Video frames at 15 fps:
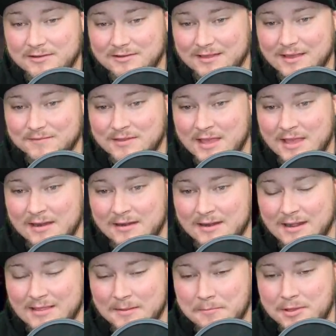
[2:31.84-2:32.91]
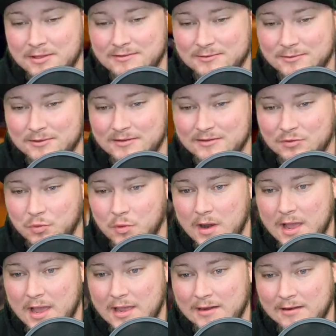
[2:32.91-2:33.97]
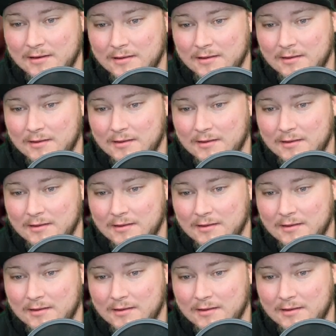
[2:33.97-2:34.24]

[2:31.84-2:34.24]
in his left hand and the pistol in his right.